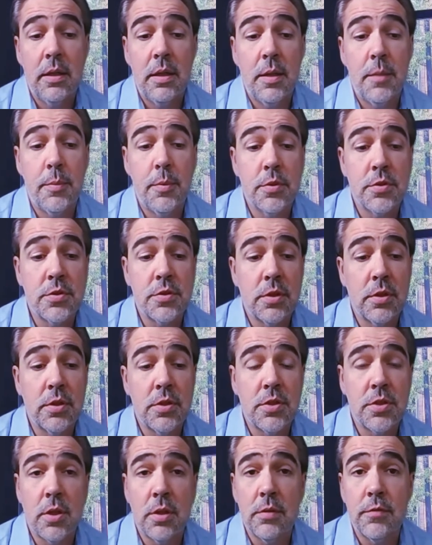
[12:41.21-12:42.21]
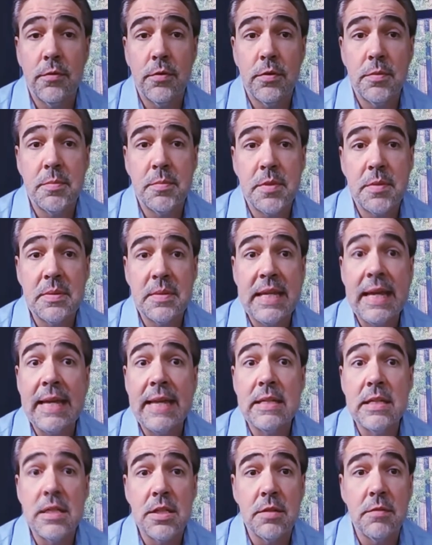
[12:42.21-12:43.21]
a person could start for you know,
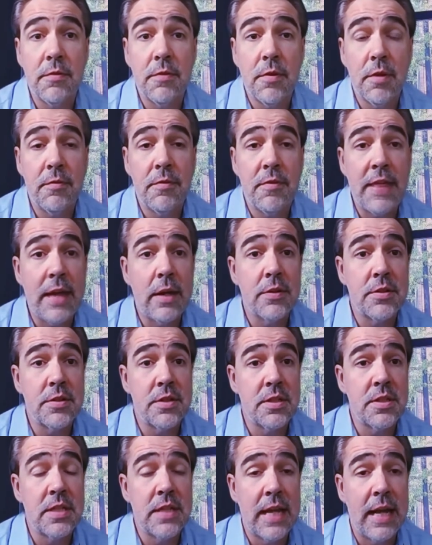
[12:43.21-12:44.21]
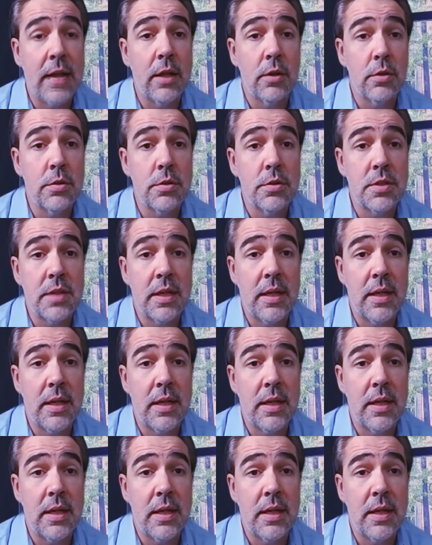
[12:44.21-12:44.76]
tens of, of, thousands of dollars.